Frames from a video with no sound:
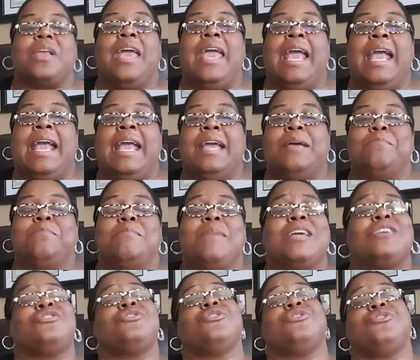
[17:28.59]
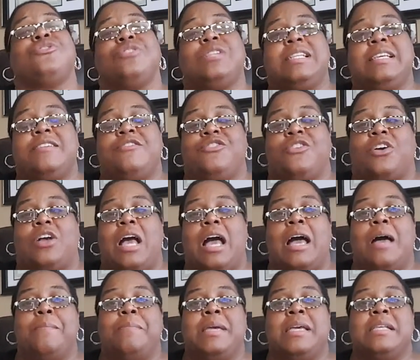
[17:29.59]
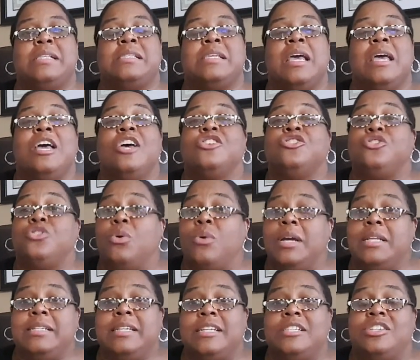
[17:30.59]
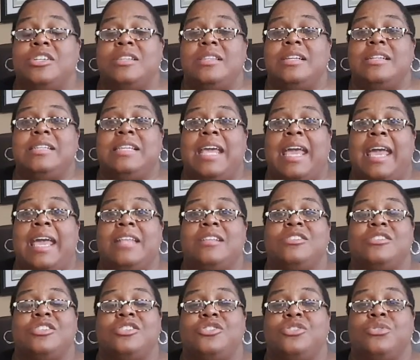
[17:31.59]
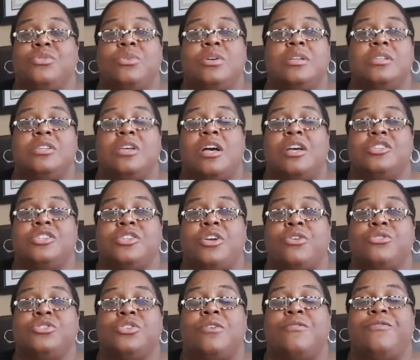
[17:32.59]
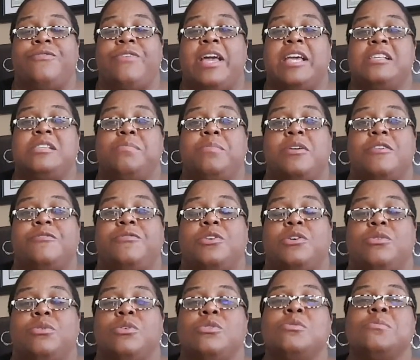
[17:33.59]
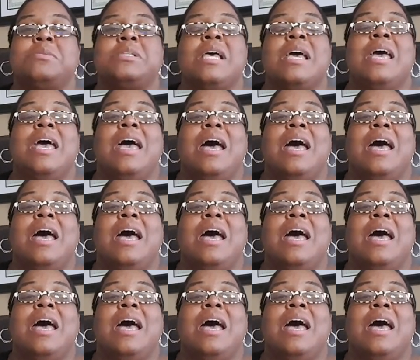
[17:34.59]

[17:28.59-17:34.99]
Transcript: And make sure you leave your comments. Join Ditching the Debt. Just do a, a search on Facebook for groups.